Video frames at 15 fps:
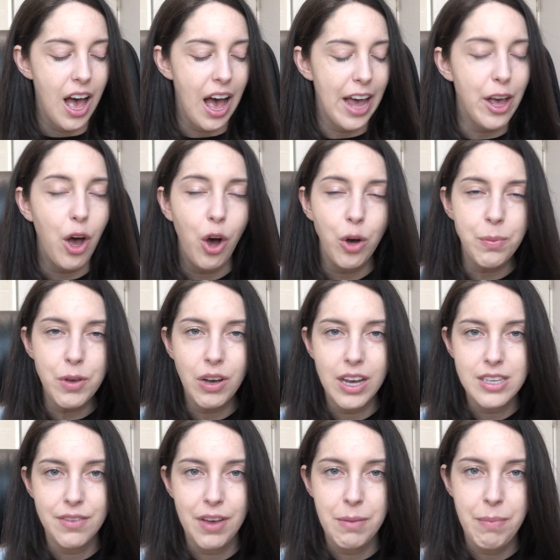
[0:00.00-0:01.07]
I hope you
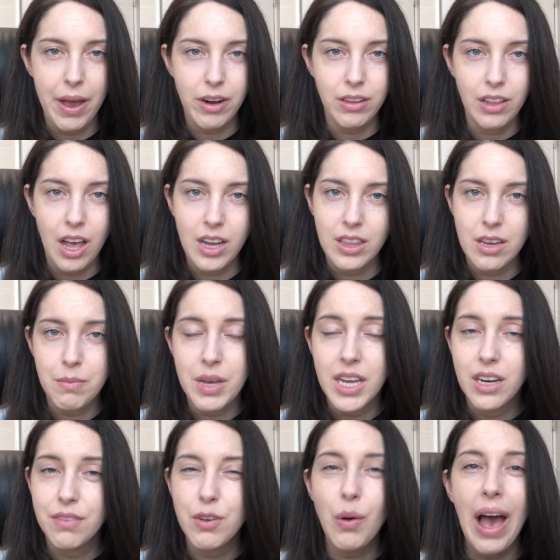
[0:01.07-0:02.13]
guys have had better luck than me.
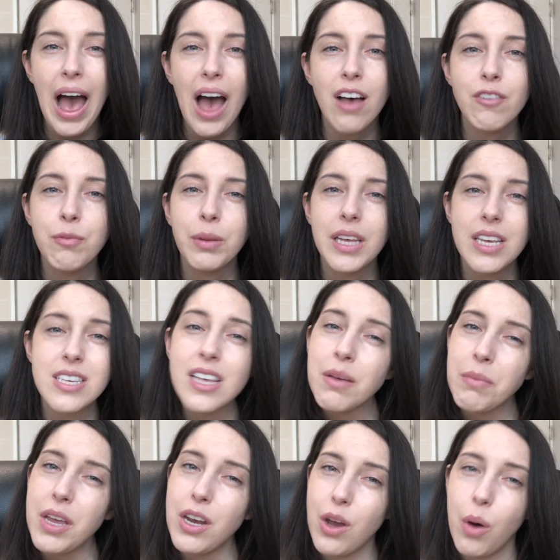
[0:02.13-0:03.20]
And if you have, please
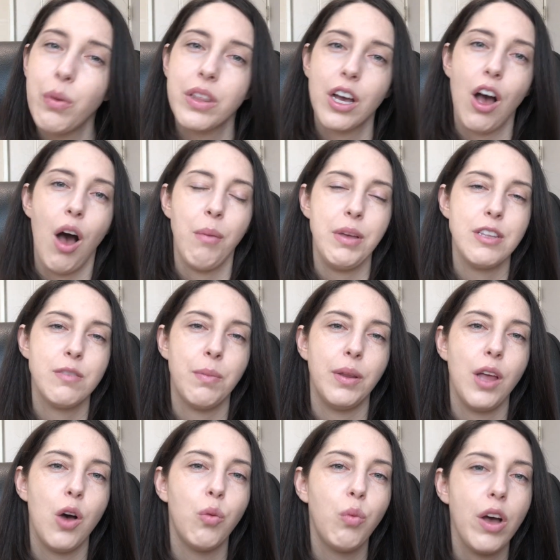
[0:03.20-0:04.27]
let me know in the comments
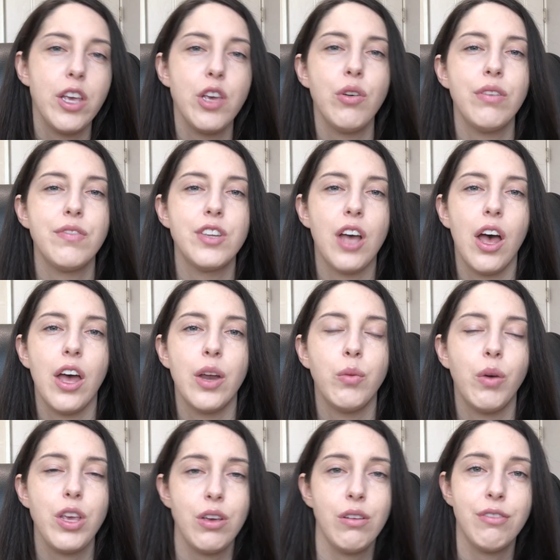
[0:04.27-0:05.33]
below what you have done,
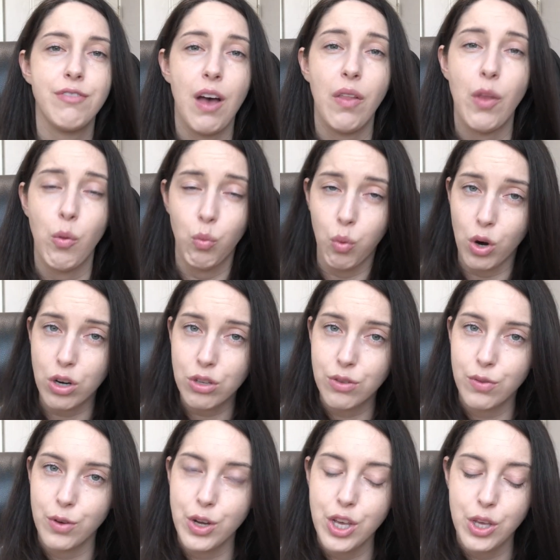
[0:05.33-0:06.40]
what you have found that
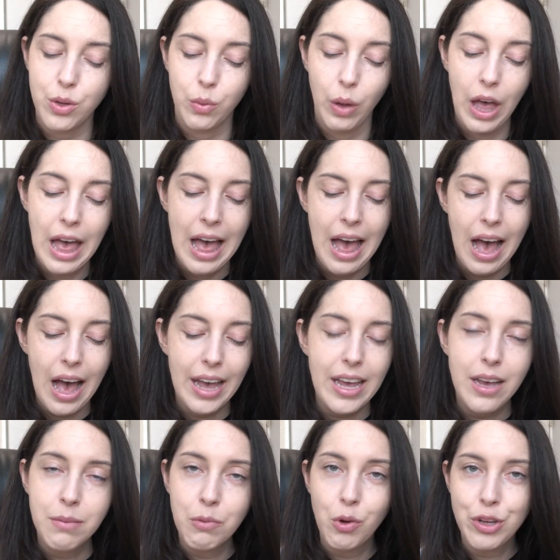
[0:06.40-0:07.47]
works for you. I
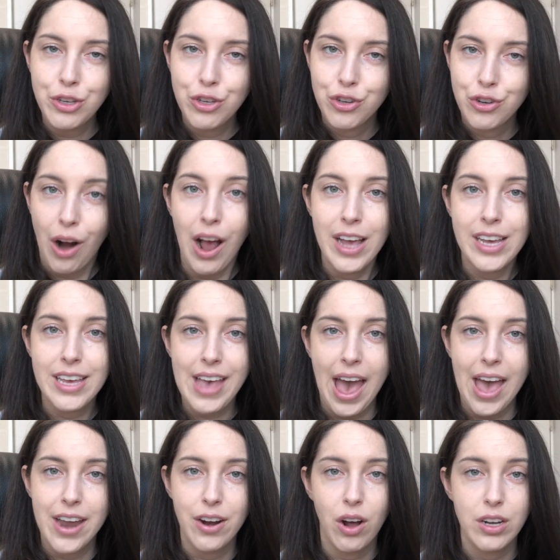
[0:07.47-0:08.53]
am going to try
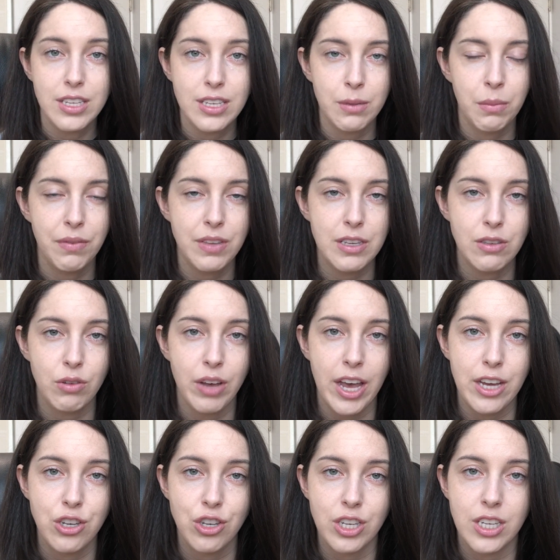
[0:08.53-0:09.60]
again on some of these
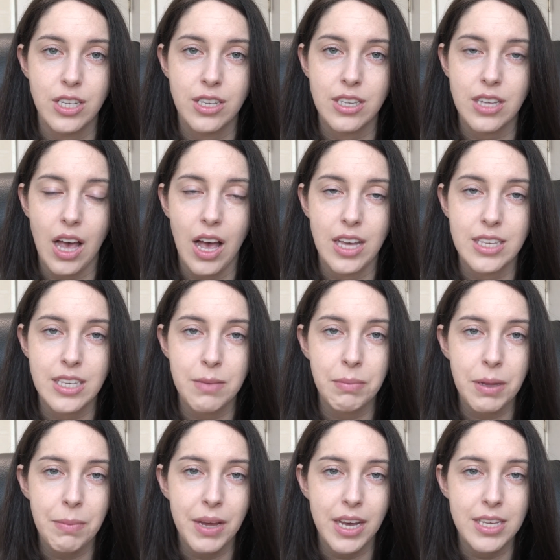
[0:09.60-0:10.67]
locations uh,
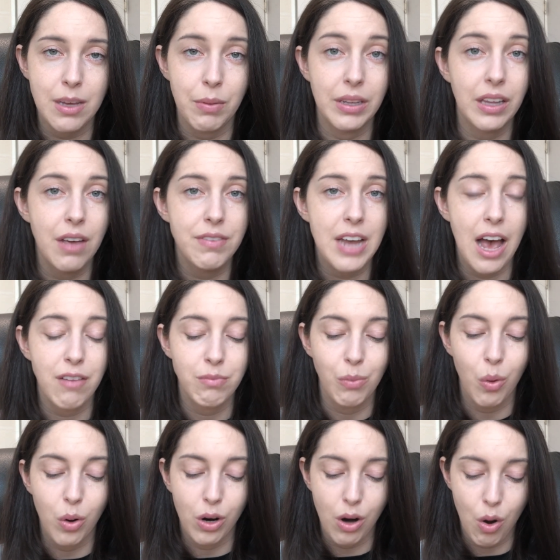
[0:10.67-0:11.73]
simply because I would love to have
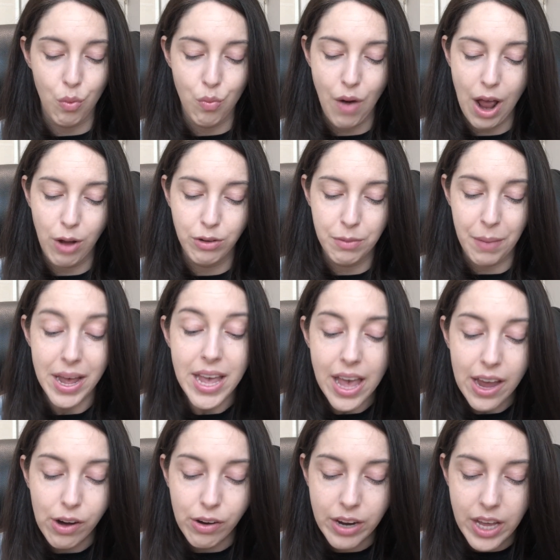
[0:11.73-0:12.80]
more around my
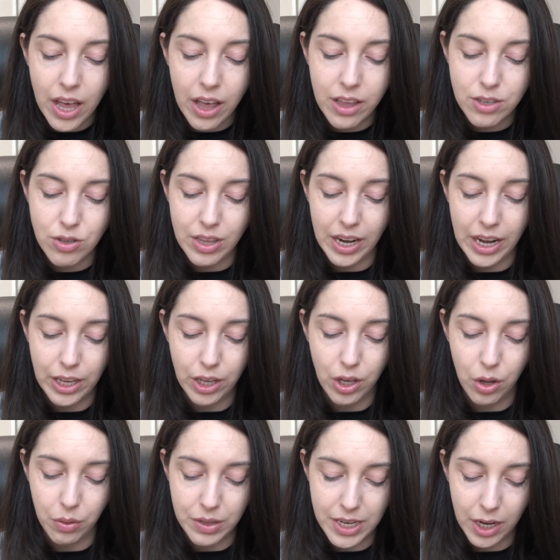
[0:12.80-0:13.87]
area so that I can
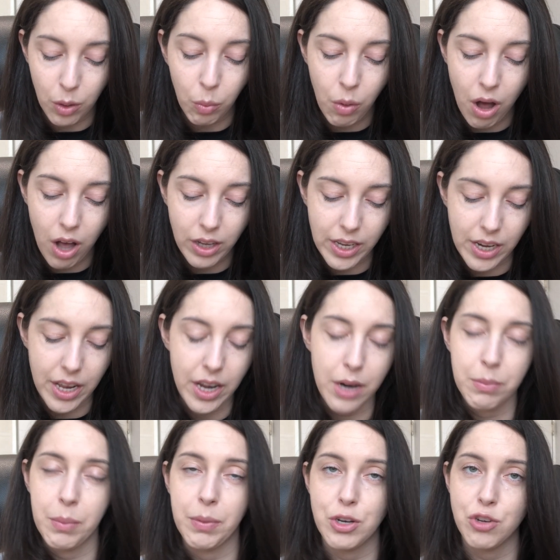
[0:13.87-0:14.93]
go and take a walk and hit
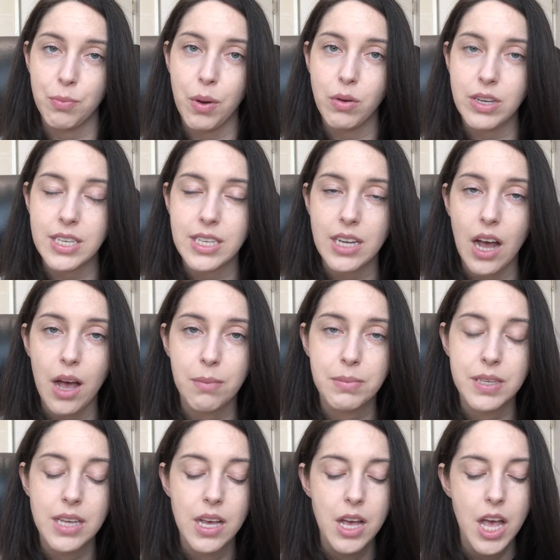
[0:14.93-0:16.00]
up a bunch of Pokestops.